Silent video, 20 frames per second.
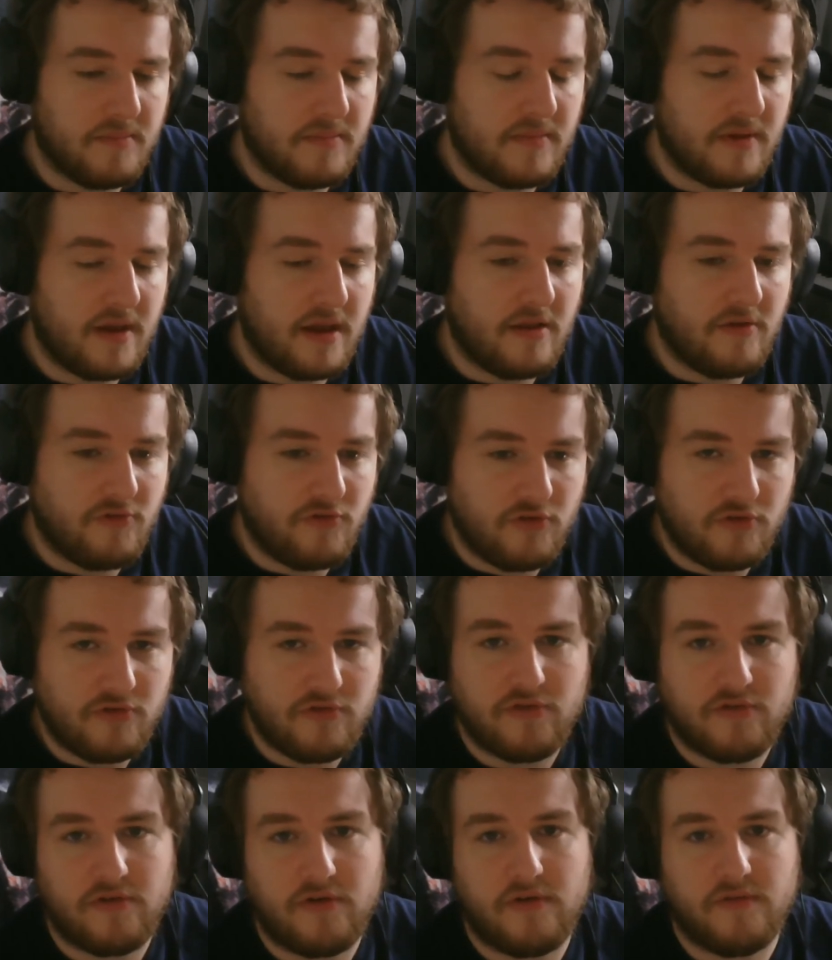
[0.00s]
It's just to
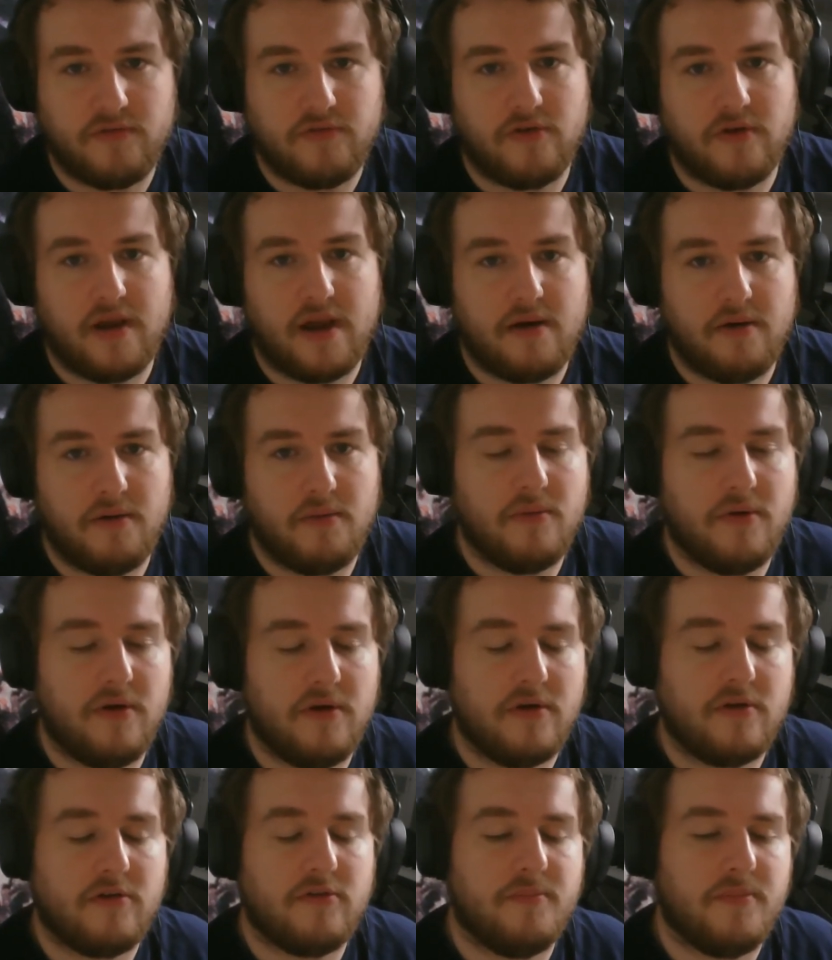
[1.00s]
sort of show you how it
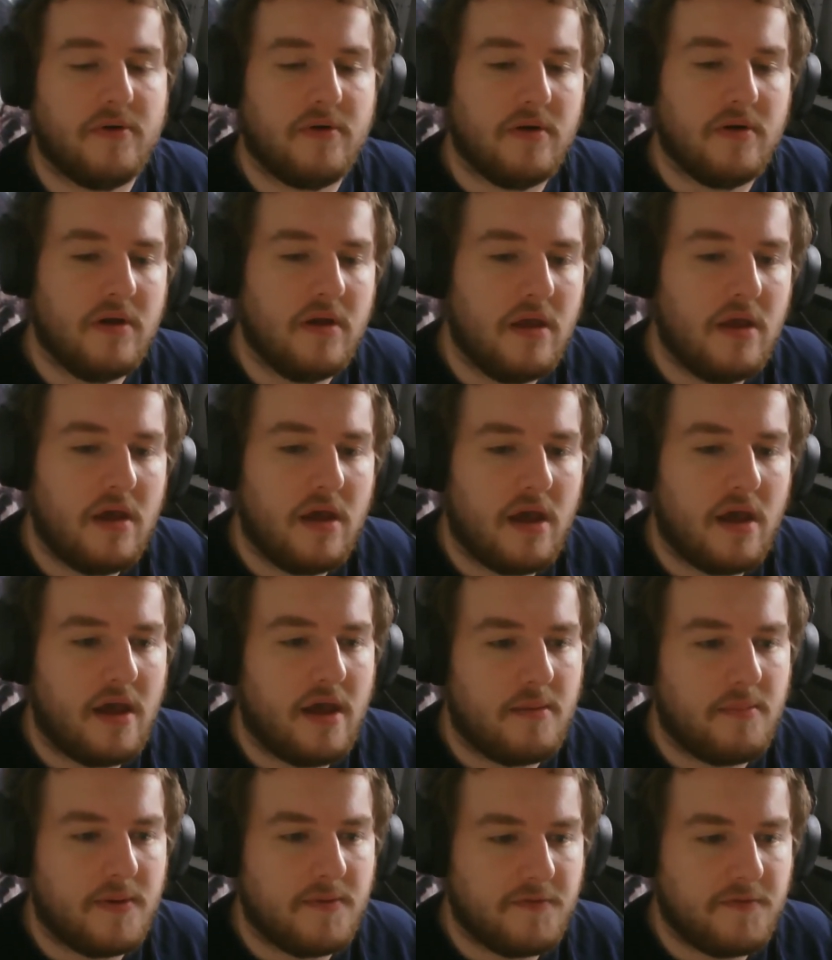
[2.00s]
works, but
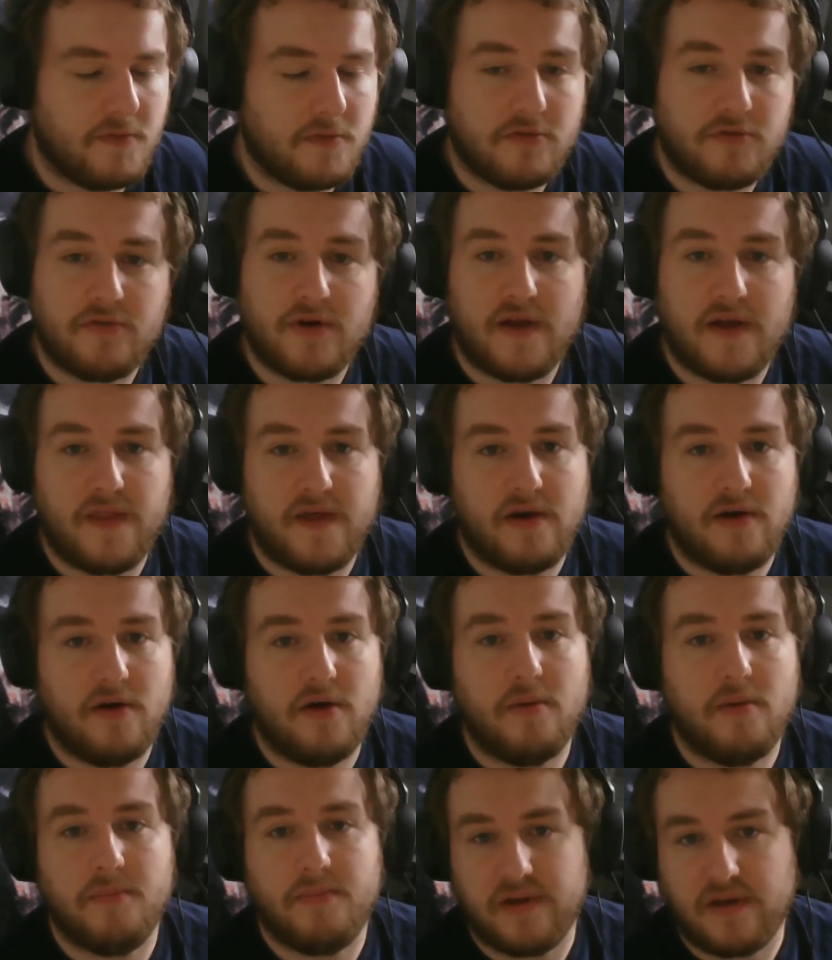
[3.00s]
if you want to try that at
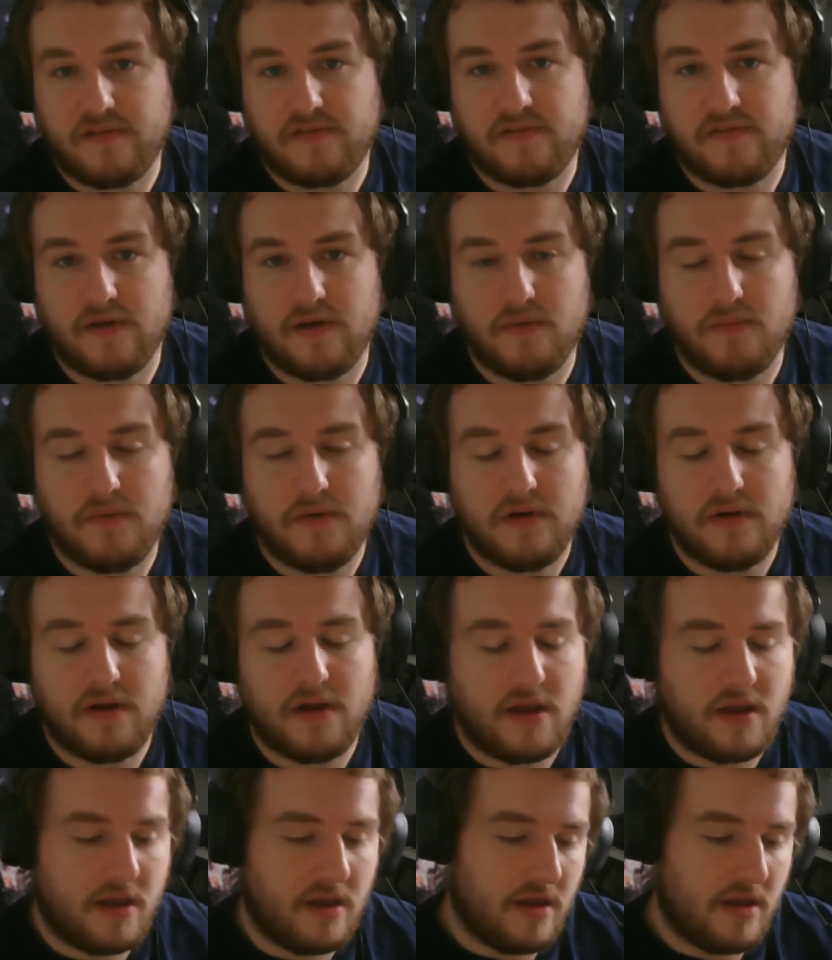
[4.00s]
home, please do.
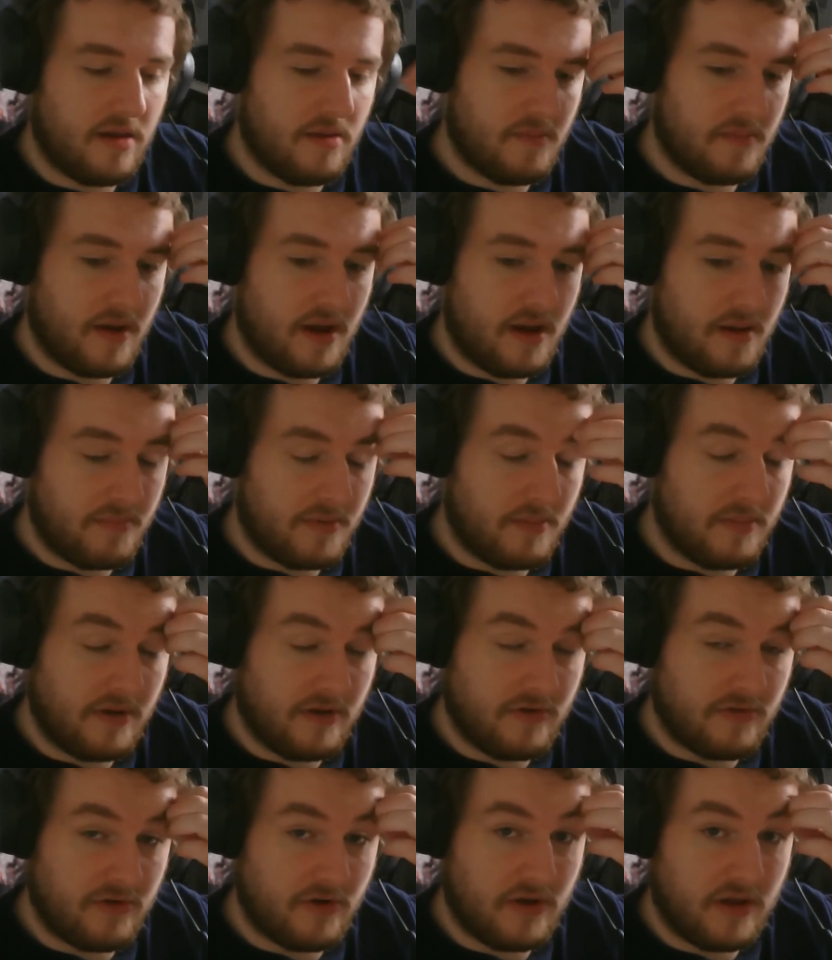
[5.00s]
I'll probably
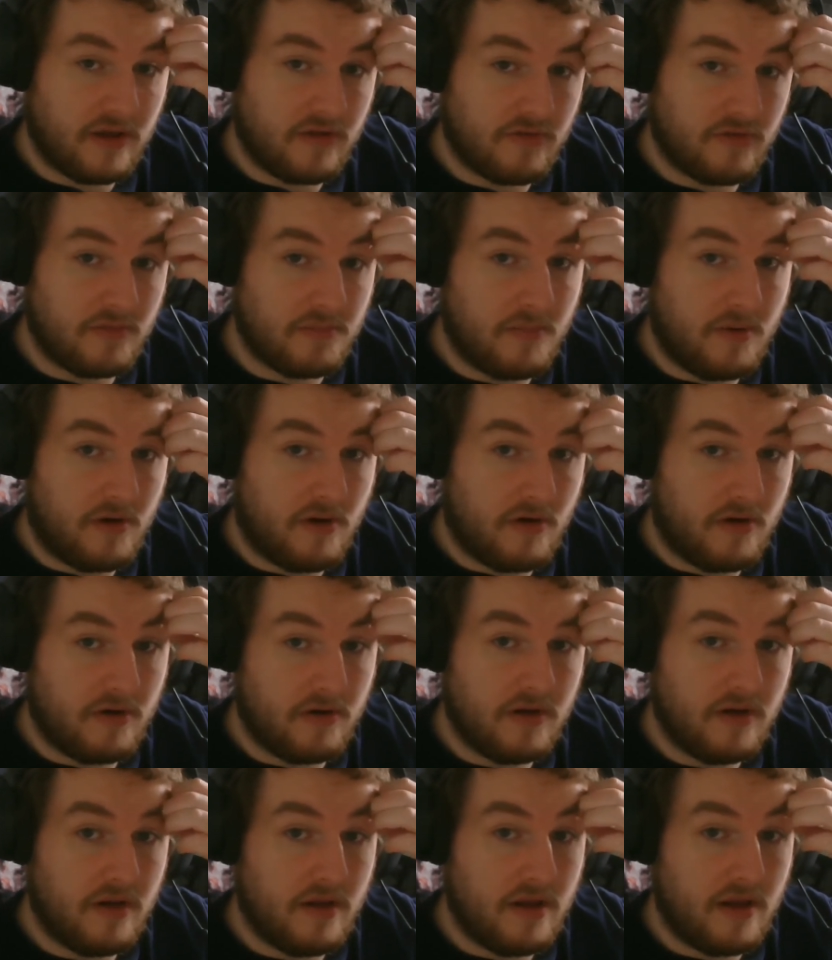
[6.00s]
show you some more
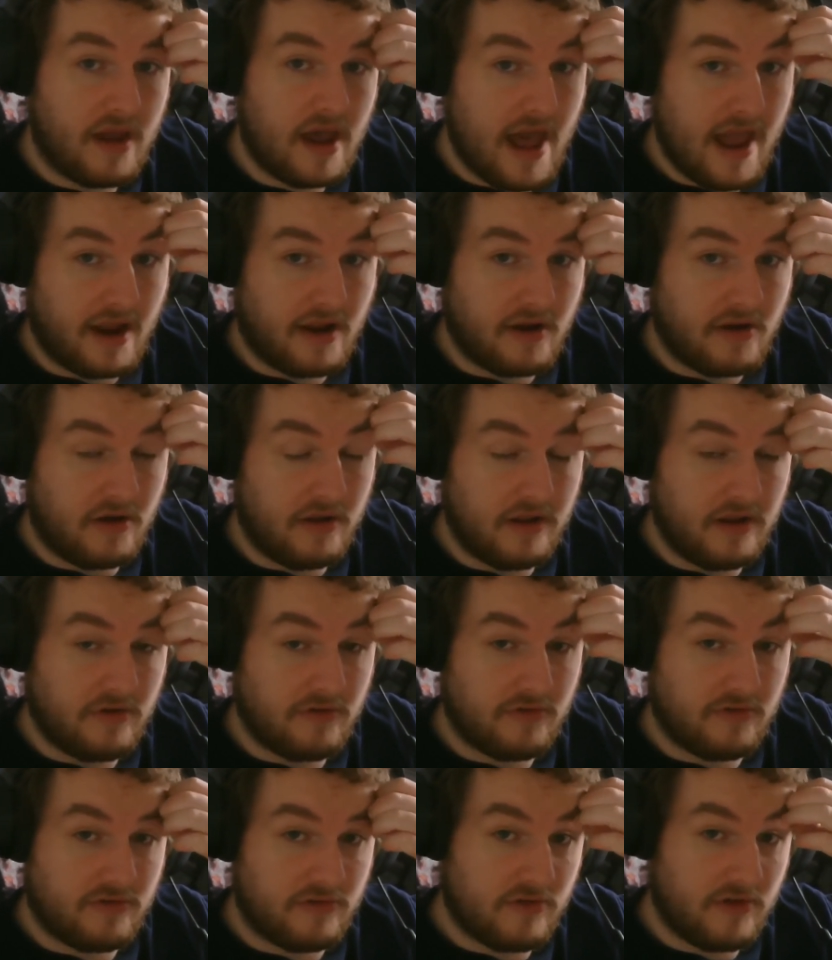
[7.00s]
at college
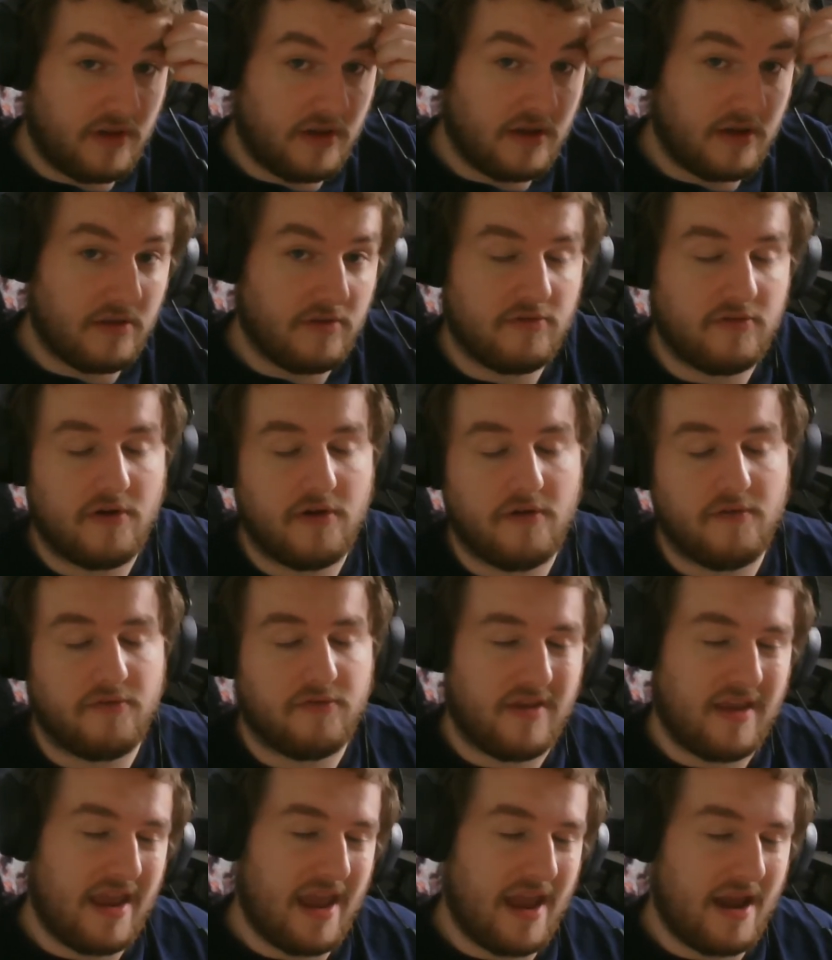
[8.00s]
just so you can sort of
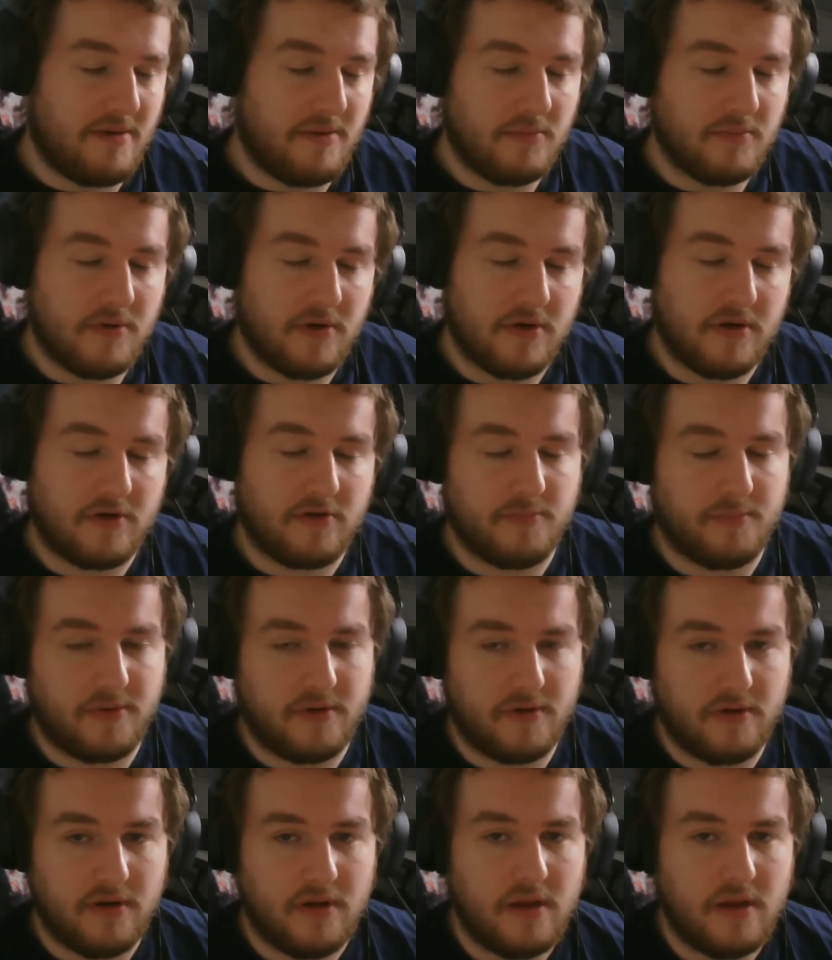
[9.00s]
see how it works, but